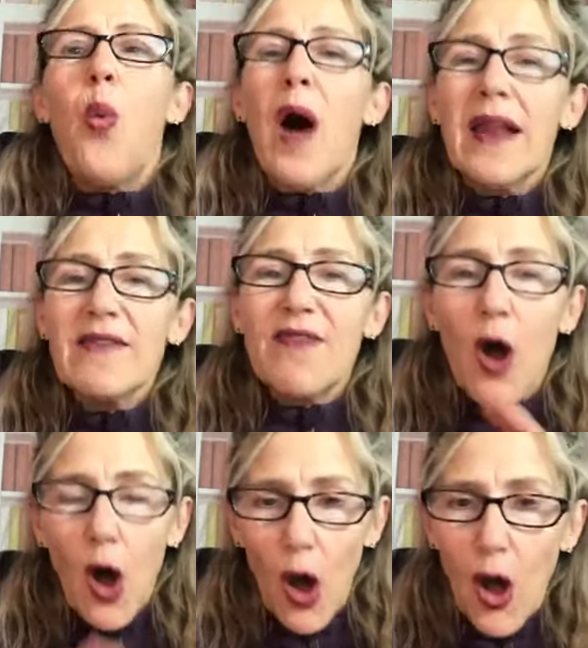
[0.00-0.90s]
What
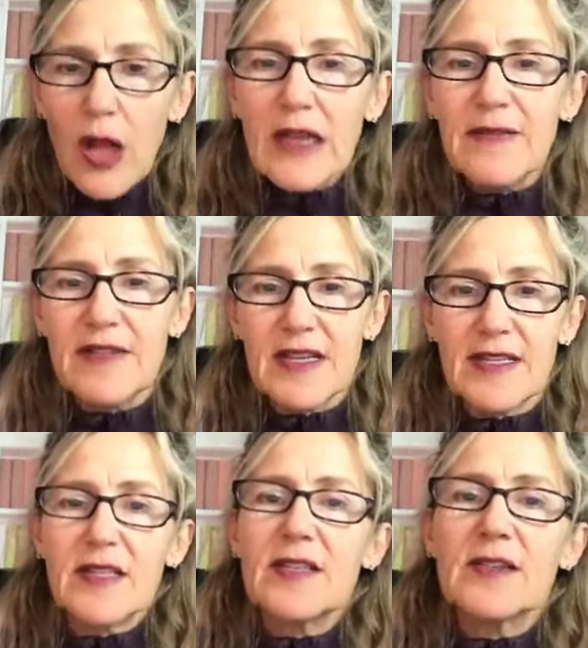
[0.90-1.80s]
if all of
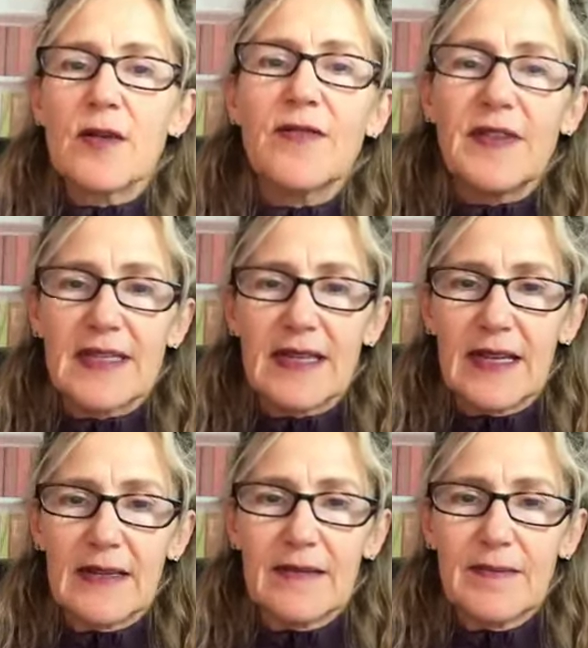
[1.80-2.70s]
this is
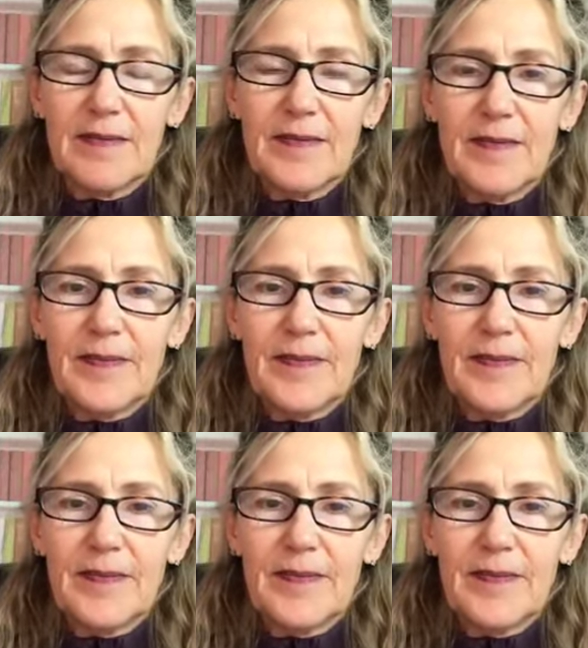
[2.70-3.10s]
surfacing?